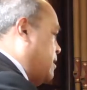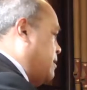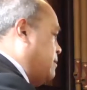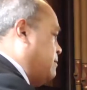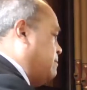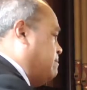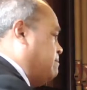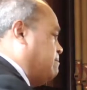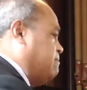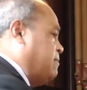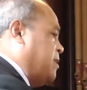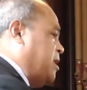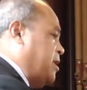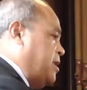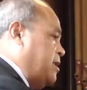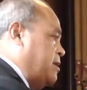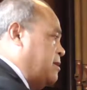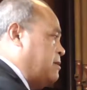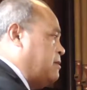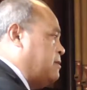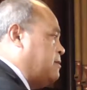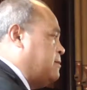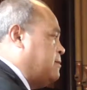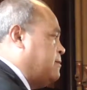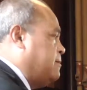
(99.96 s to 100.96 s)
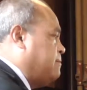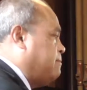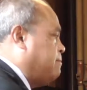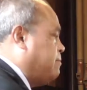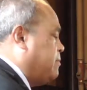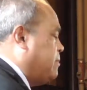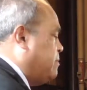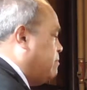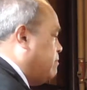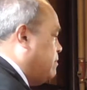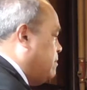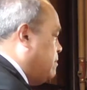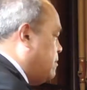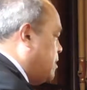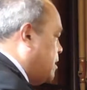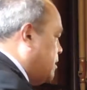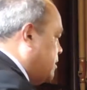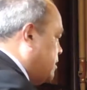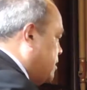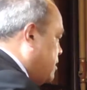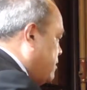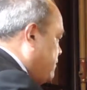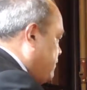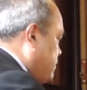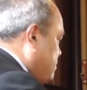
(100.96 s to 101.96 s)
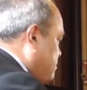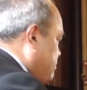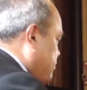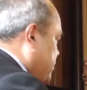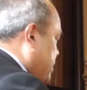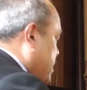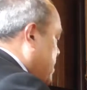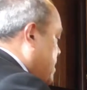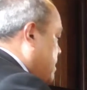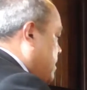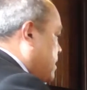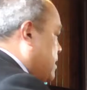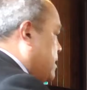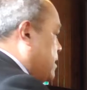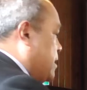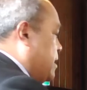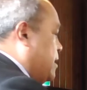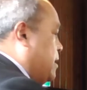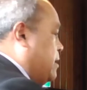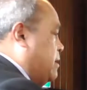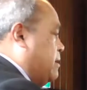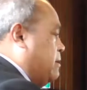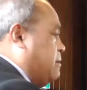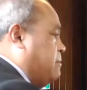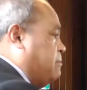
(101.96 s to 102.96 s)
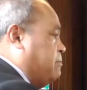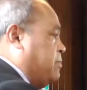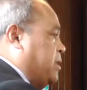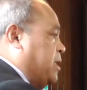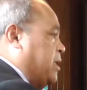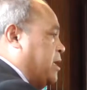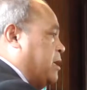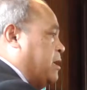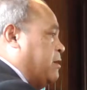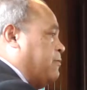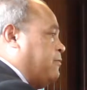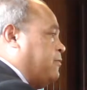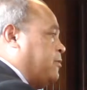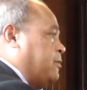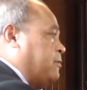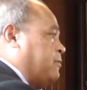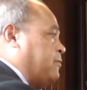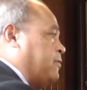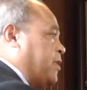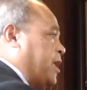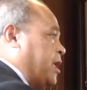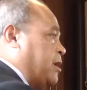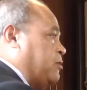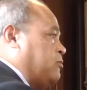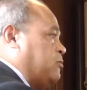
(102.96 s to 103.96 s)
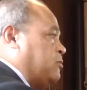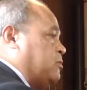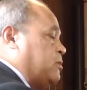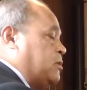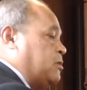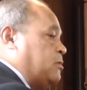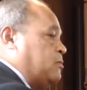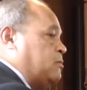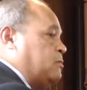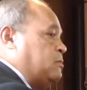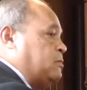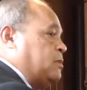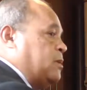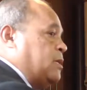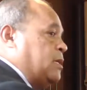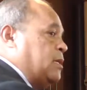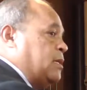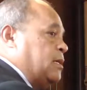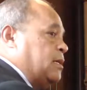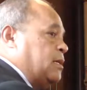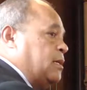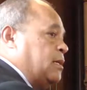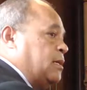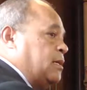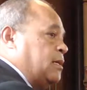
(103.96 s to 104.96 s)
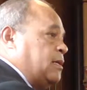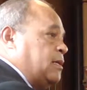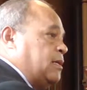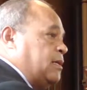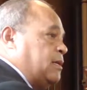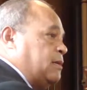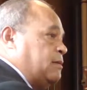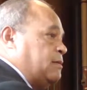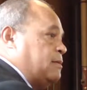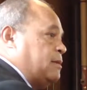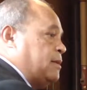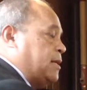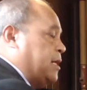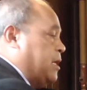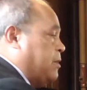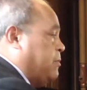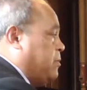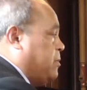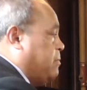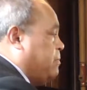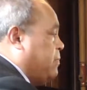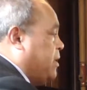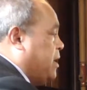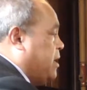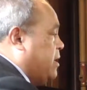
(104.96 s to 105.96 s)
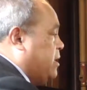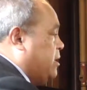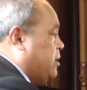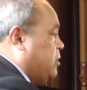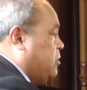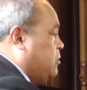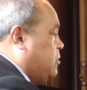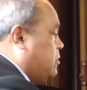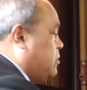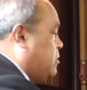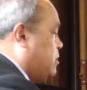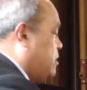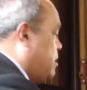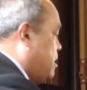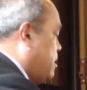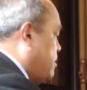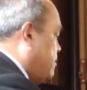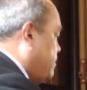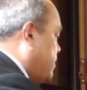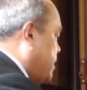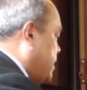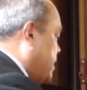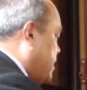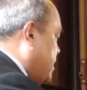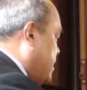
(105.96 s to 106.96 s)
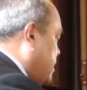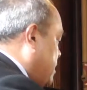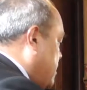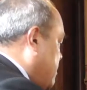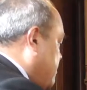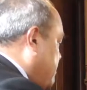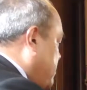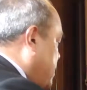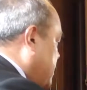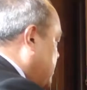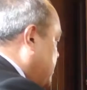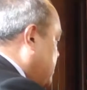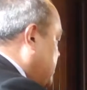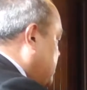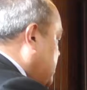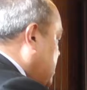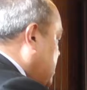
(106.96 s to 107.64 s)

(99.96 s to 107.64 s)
I'm here, myself and Priyanka are here on behalf of Andrew Little, leader of the Labour Party, who could not be here, but